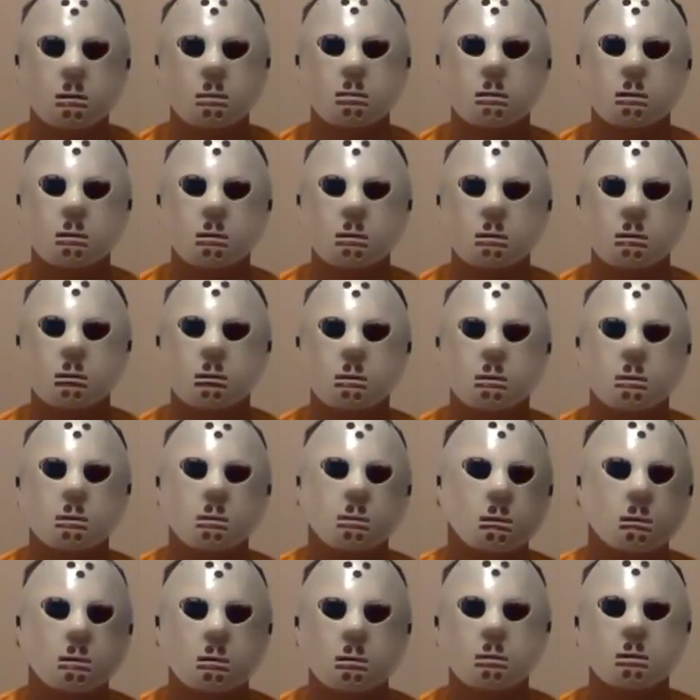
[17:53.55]
upload that
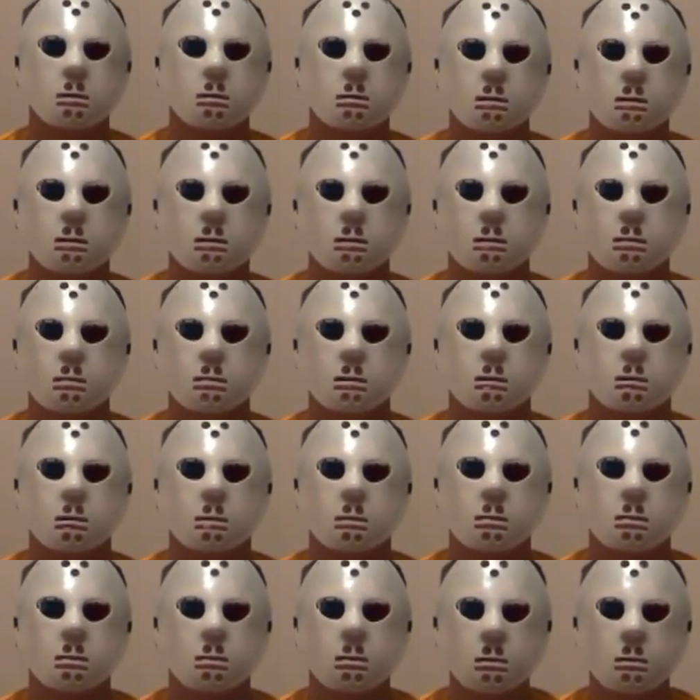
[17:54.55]
with my own music
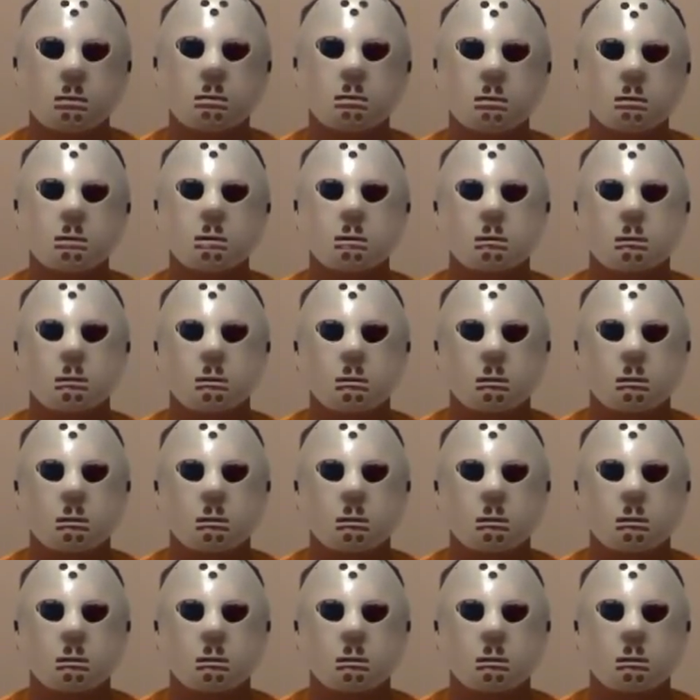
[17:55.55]
sometime soon,